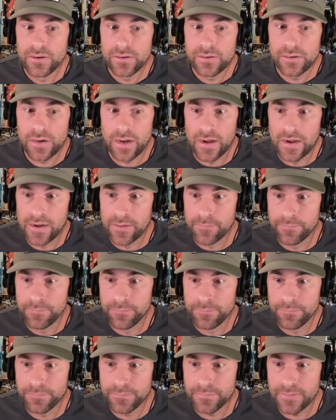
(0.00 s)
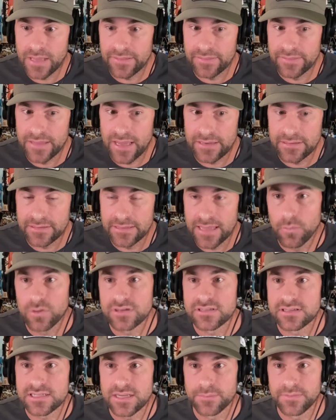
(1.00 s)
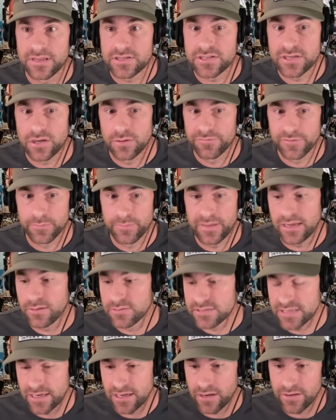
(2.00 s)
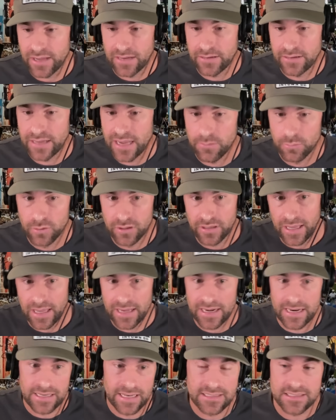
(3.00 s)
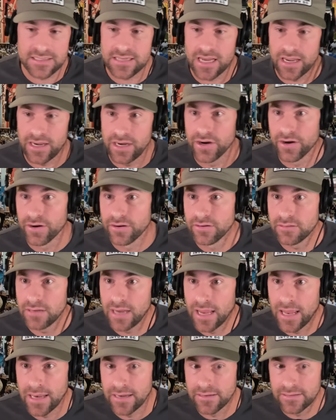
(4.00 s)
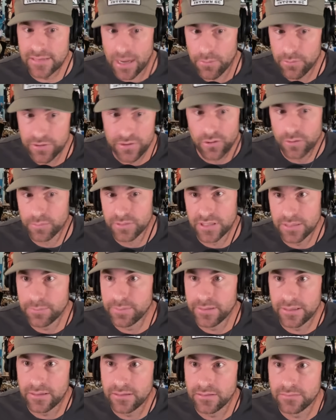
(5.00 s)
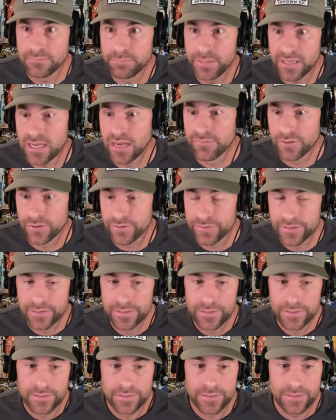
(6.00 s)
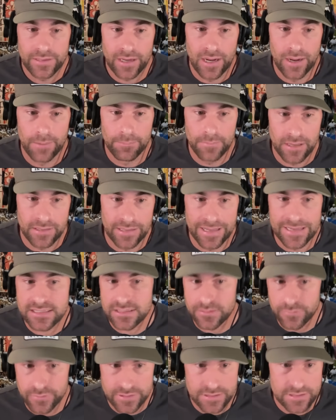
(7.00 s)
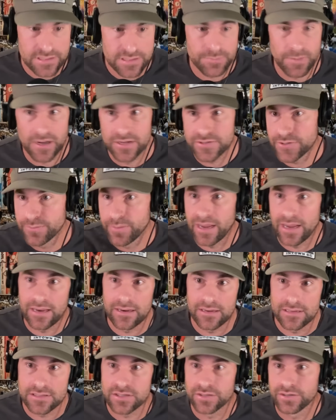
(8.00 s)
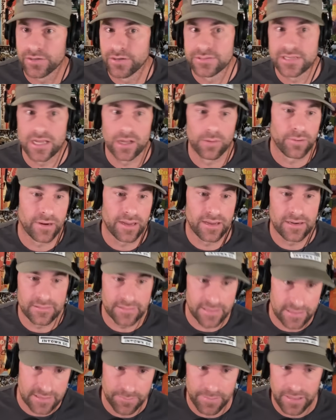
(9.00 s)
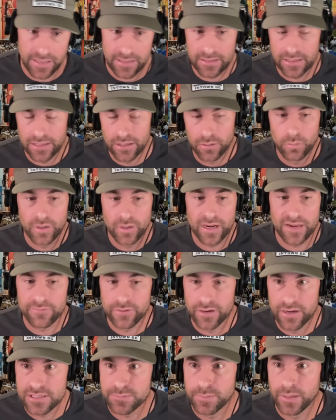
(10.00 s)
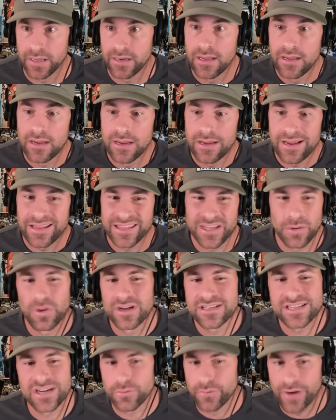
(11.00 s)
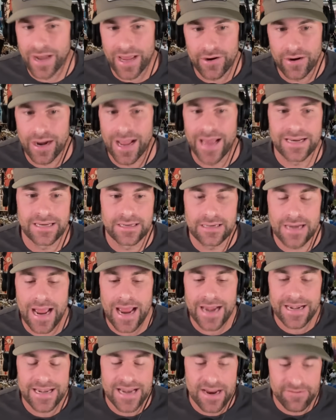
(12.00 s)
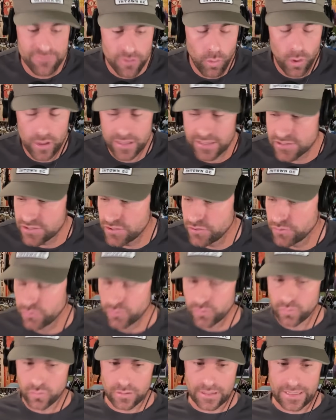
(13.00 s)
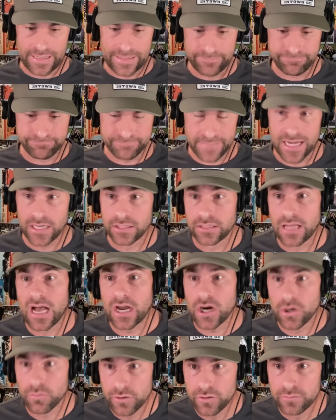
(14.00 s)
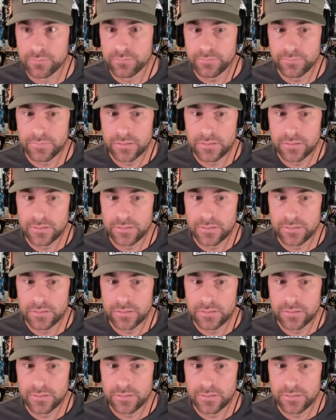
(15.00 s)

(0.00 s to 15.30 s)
That wasn't something. So for me, it was like, okay, yeah, well, and I'd like to stay here, and that would normally be covered, unless it was sponsored by a certain hotel brand and they demand it, whatever else. But there wasn't a rider. I never wanted to, in a locker room,